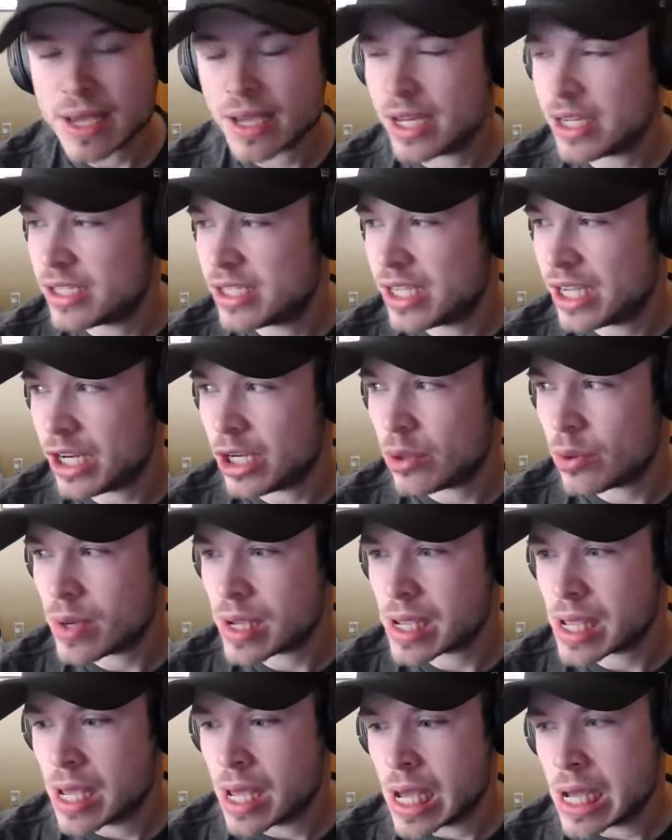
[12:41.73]

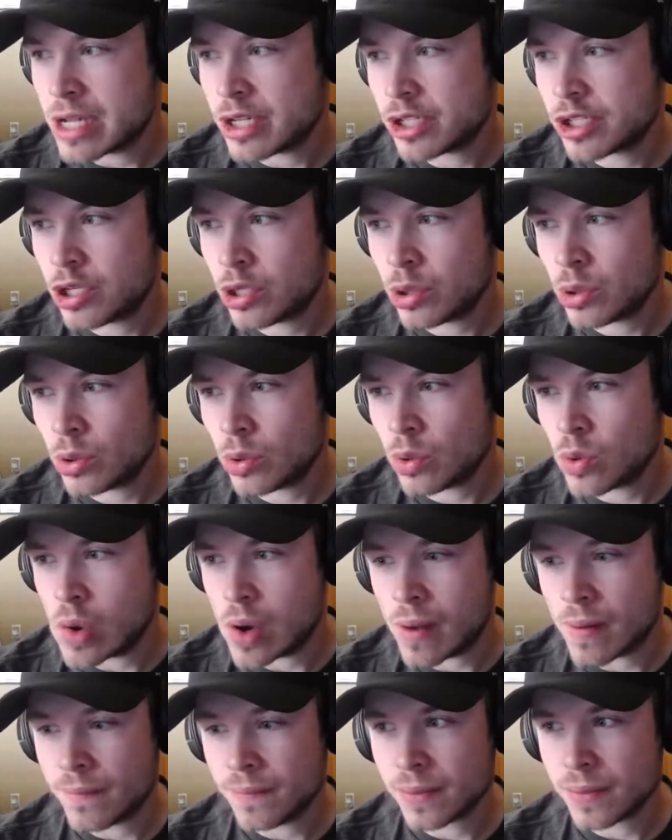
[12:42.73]
continuing
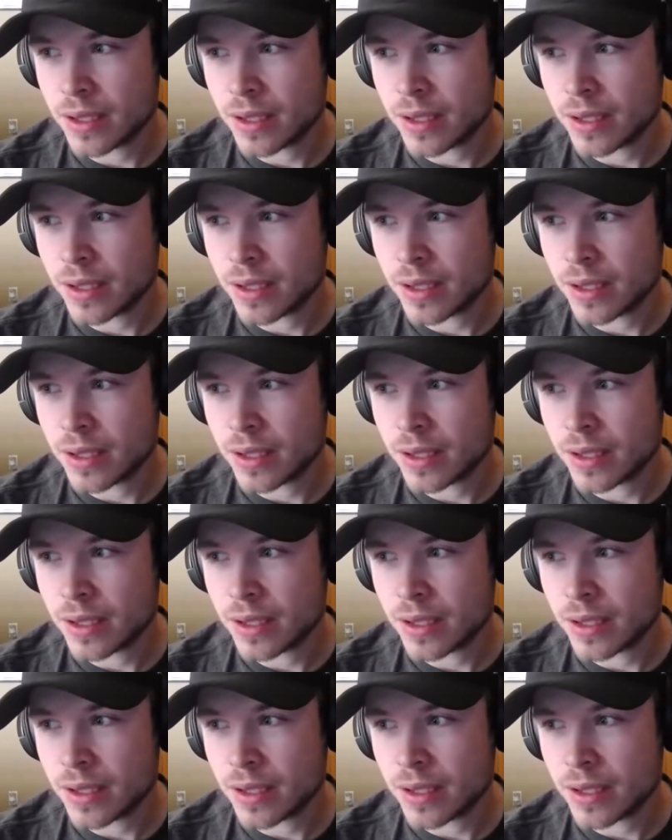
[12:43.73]
to,